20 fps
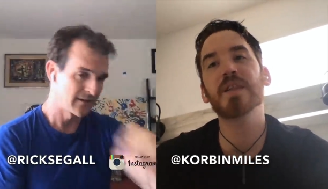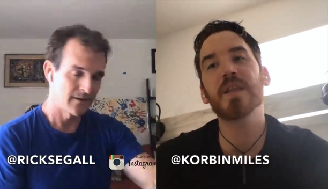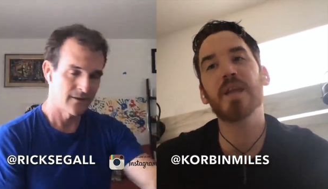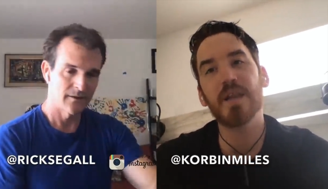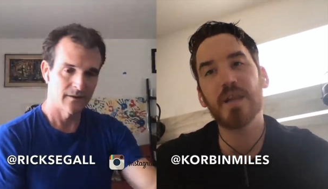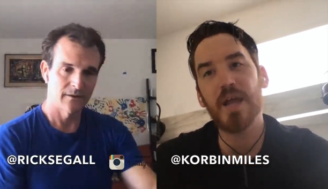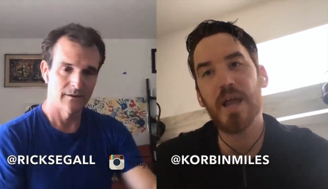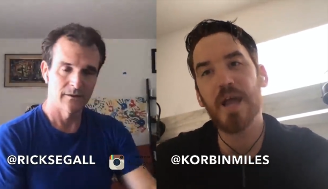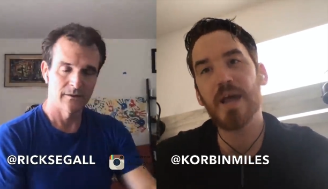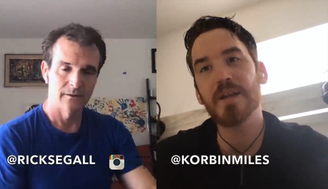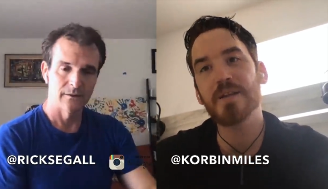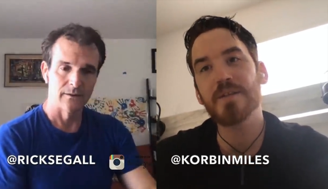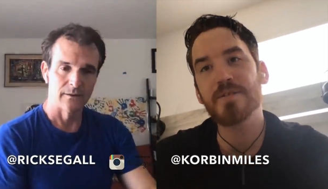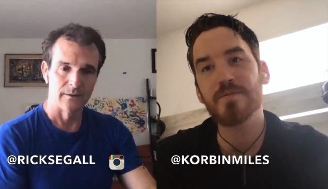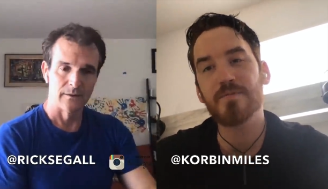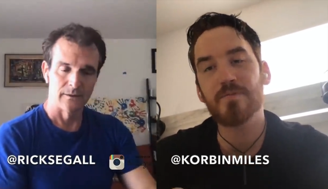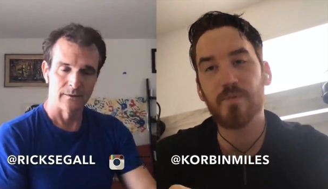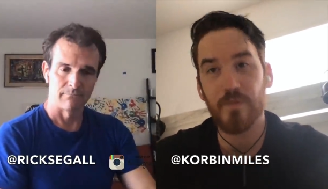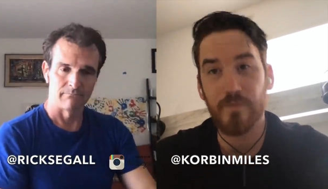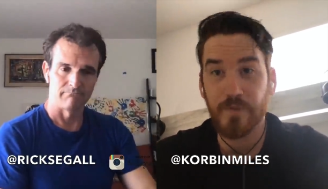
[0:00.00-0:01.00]
Speaker 1: the Anand
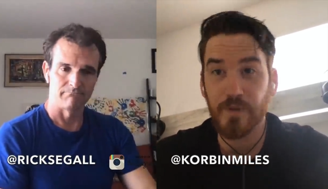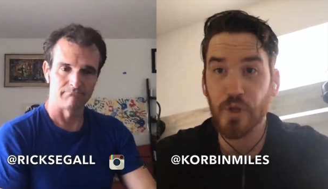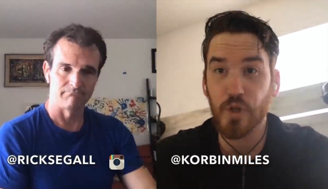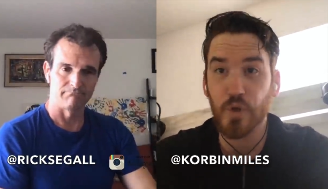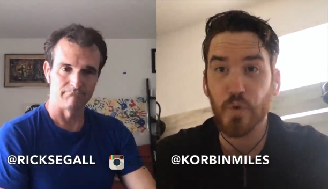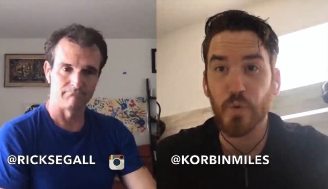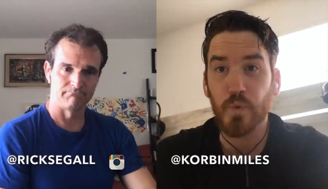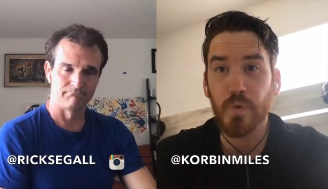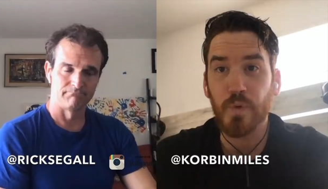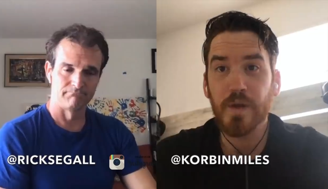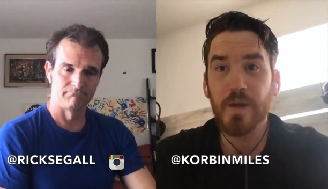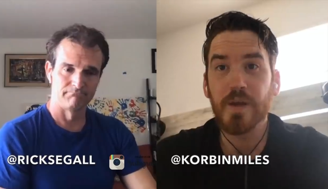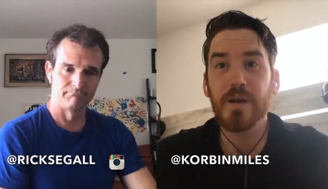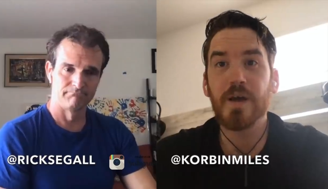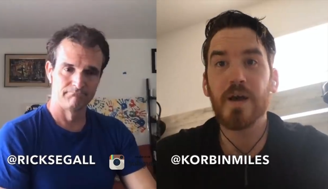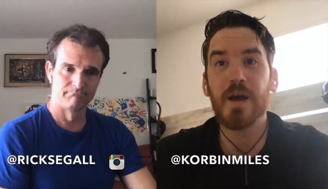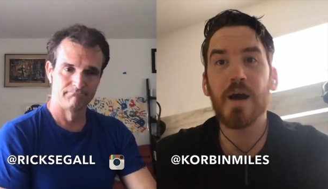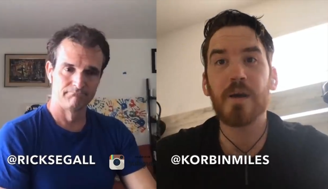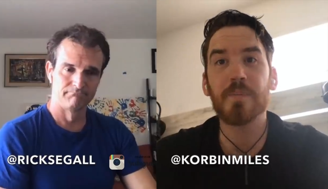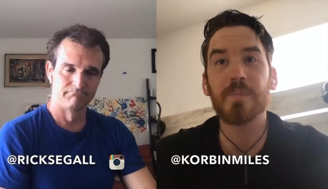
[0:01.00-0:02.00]
review.
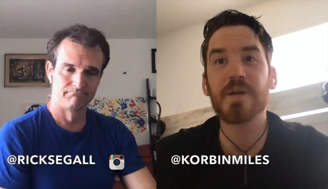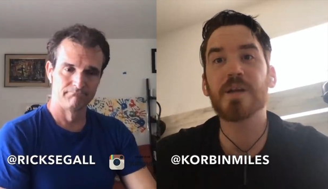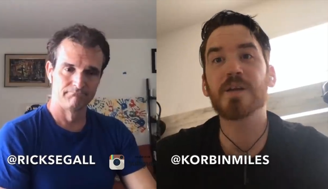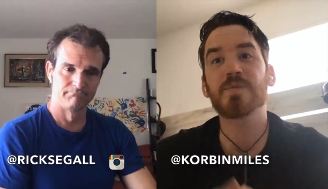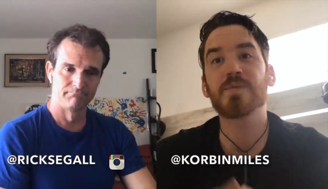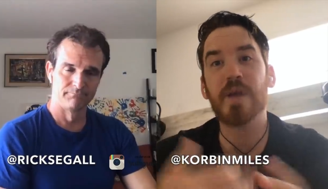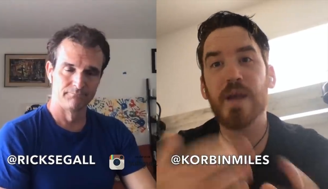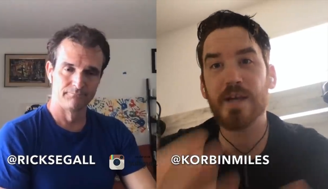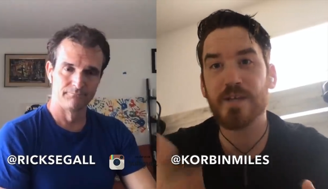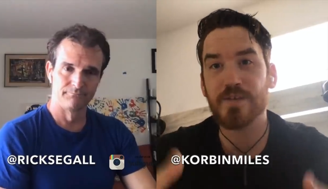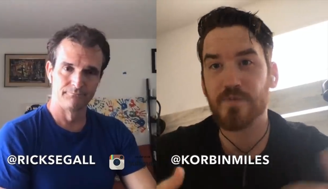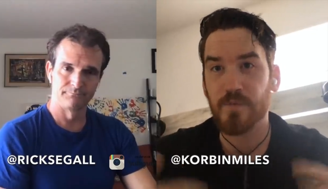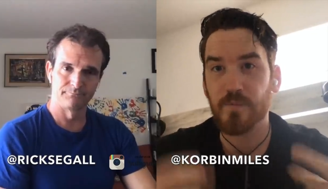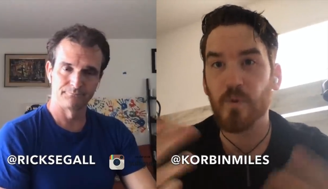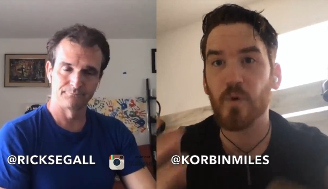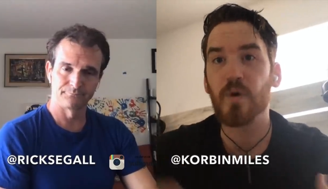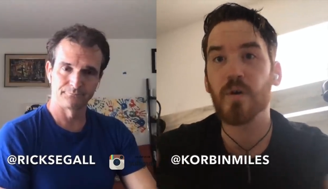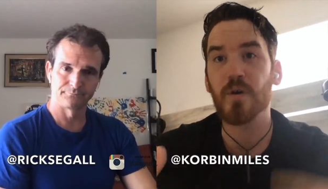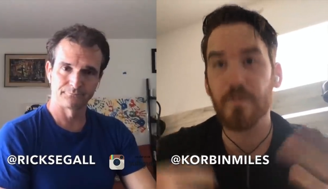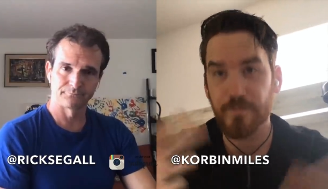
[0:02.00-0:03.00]
Uh, because we asked for
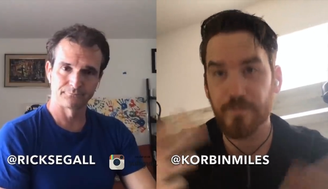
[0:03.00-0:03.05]
more